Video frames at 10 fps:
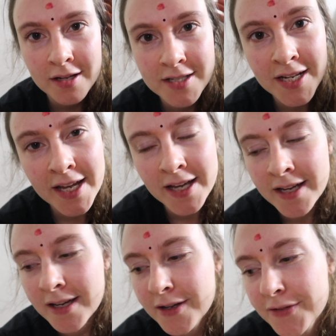
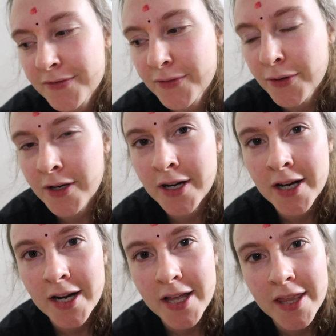today
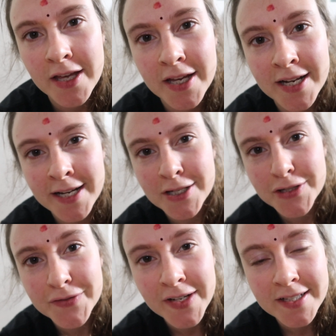for the
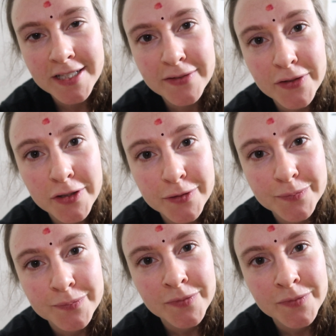Ganesh festival,